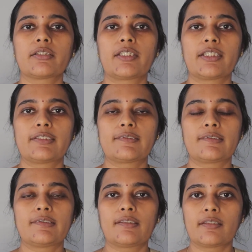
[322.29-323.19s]
there is
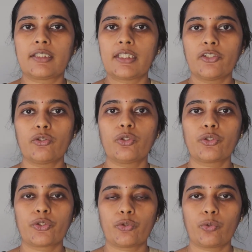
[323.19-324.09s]
the
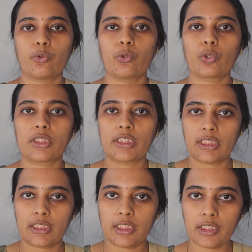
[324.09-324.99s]
dhiyo yo
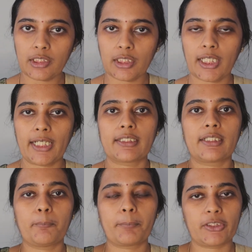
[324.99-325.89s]
naha
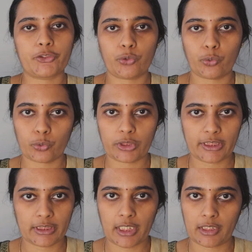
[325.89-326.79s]
and
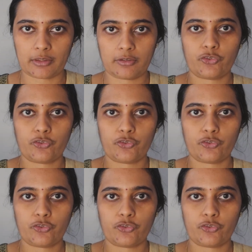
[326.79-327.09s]
prachodayat.